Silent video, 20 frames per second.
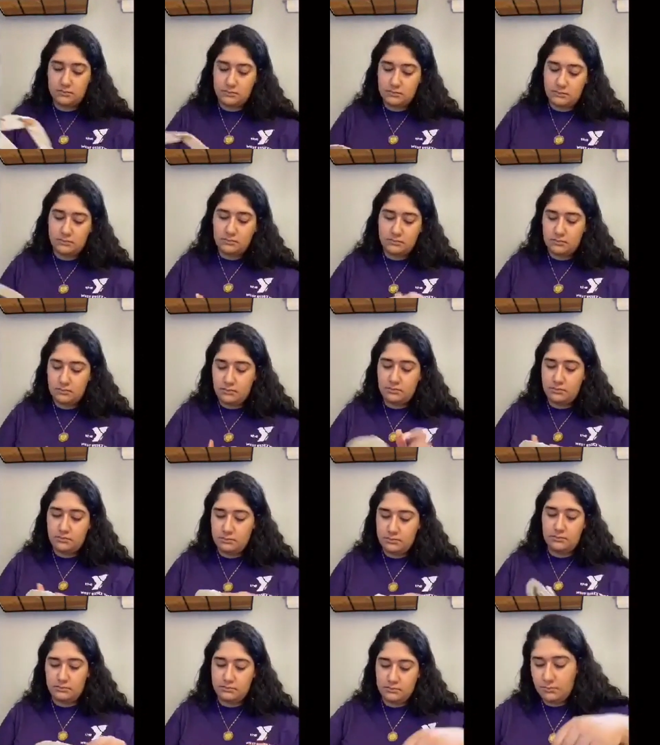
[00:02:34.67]

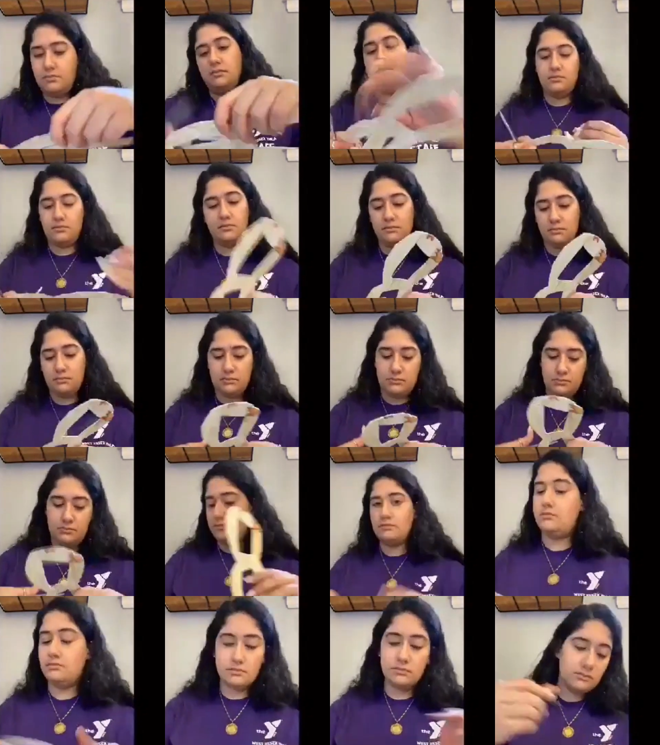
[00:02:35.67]

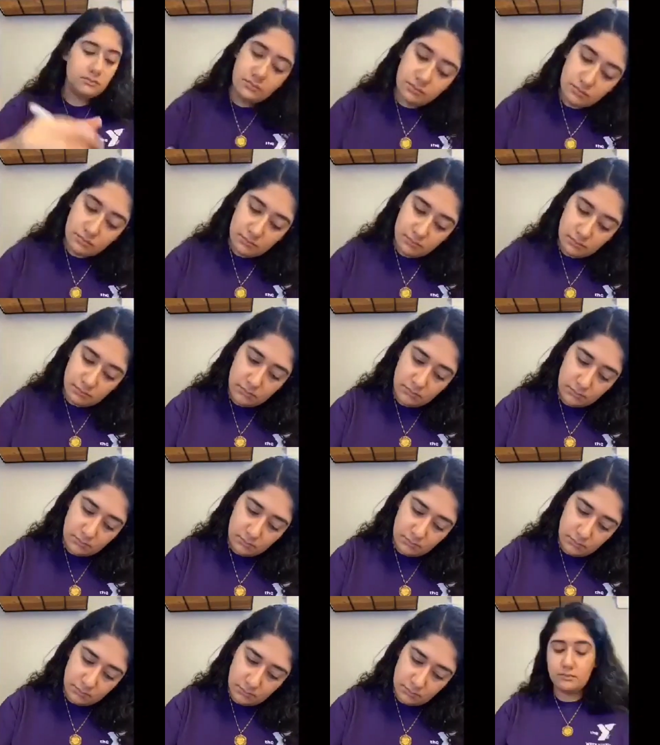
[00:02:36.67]

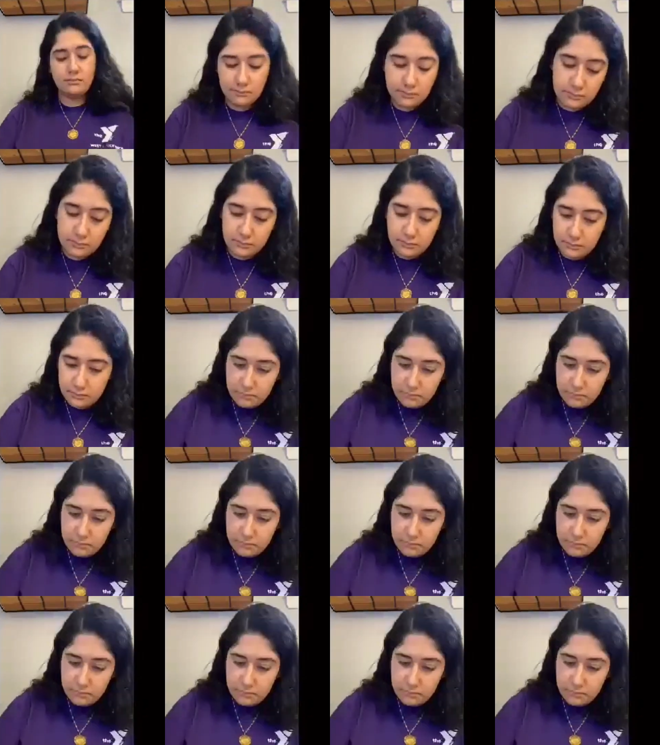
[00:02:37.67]
No one is speaking in this clip.